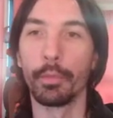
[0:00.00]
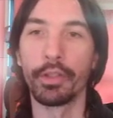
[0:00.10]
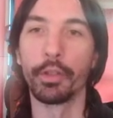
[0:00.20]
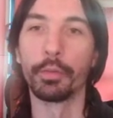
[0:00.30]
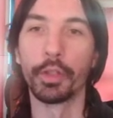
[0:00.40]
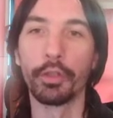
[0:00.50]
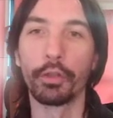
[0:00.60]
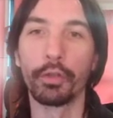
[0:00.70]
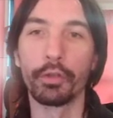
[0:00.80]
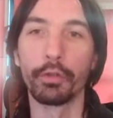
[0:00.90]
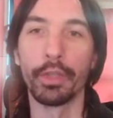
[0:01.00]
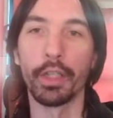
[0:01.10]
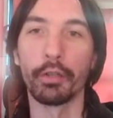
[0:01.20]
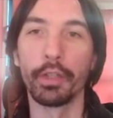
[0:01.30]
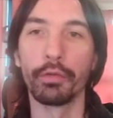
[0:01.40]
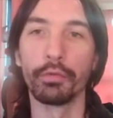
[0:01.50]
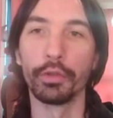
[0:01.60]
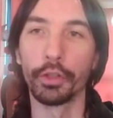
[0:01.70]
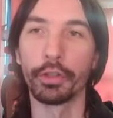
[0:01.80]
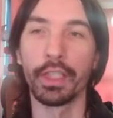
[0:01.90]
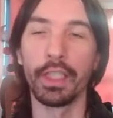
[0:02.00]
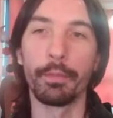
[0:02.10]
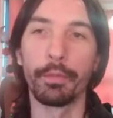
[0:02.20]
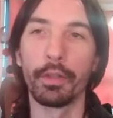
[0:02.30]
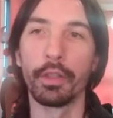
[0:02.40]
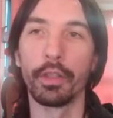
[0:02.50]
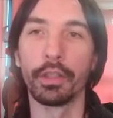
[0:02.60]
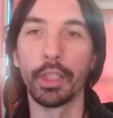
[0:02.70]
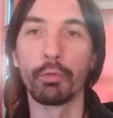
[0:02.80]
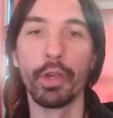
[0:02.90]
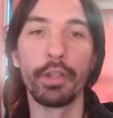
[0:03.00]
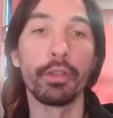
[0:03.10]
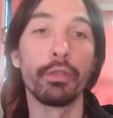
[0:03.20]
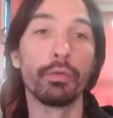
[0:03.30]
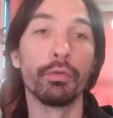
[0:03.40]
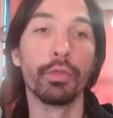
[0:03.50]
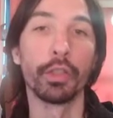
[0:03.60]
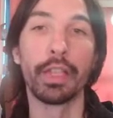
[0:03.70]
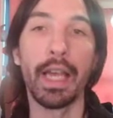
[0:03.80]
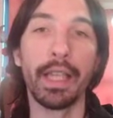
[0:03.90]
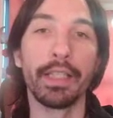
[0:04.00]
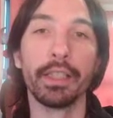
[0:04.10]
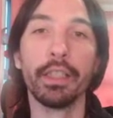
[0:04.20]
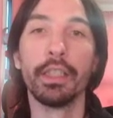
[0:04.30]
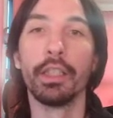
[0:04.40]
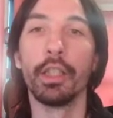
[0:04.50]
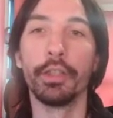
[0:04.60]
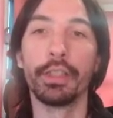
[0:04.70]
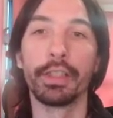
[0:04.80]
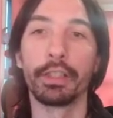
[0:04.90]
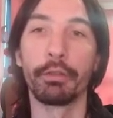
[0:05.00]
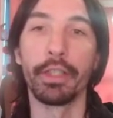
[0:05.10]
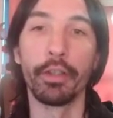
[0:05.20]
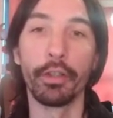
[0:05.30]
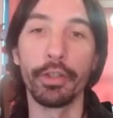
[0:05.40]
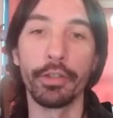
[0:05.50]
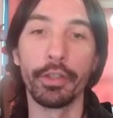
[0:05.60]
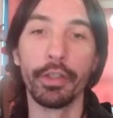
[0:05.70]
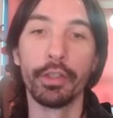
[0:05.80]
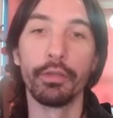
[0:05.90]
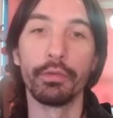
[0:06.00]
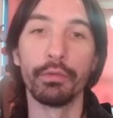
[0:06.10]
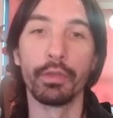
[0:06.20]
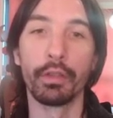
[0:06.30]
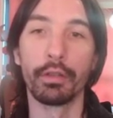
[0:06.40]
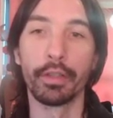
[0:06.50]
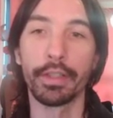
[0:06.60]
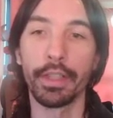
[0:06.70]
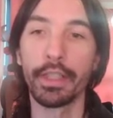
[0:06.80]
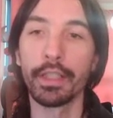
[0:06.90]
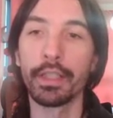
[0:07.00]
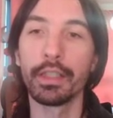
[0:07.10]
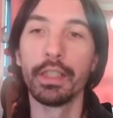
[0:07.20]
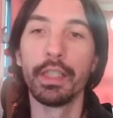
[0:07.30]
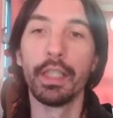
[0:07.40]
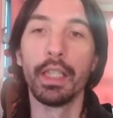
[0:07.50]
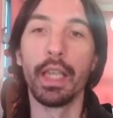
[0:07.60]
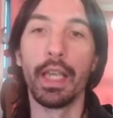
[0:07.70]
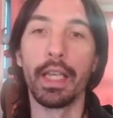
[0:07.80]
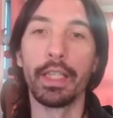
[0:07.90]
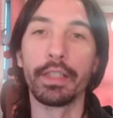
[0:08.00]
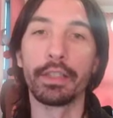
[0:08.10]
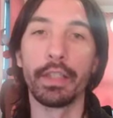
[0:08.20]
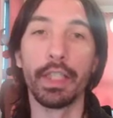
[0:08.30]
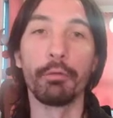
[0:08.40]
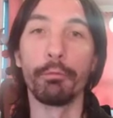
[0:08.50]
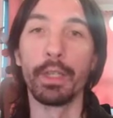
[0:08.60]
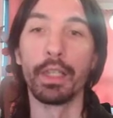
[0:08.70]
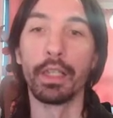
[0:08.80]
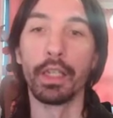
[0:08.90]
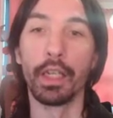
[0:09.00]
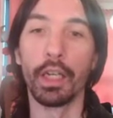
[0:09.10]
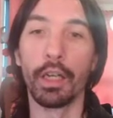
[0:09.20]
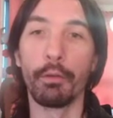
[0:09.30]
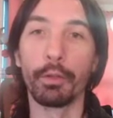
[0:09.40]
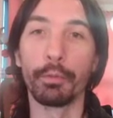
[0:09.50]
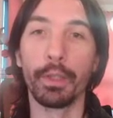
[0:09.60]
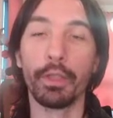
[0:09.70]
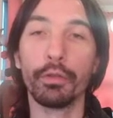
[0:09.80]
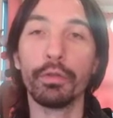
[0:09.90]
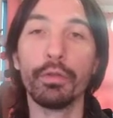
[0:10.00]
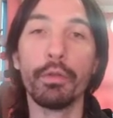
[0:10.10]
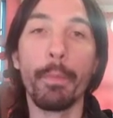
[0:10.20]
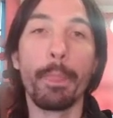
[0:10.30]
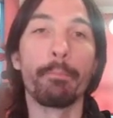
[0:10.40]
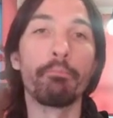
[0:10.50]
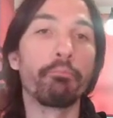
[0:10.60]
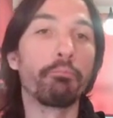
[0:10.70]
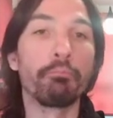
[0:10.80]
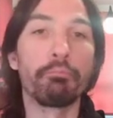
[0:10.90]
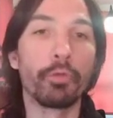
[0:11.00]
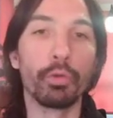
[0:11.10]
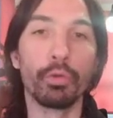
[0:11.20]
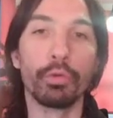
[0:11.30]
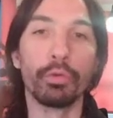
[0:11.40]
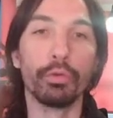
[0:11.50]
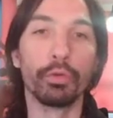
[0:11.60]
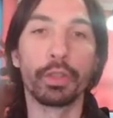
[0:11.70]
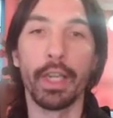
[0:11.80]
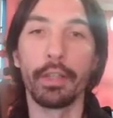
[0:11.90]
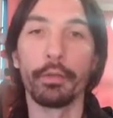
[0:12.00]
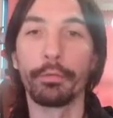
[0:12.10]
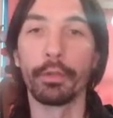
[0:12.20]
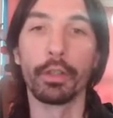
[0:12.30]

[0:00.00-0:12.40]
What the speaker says: option. So we are going to just keep that one to not add unnecessary noise to our signal. And then we'll what we'll do to kind of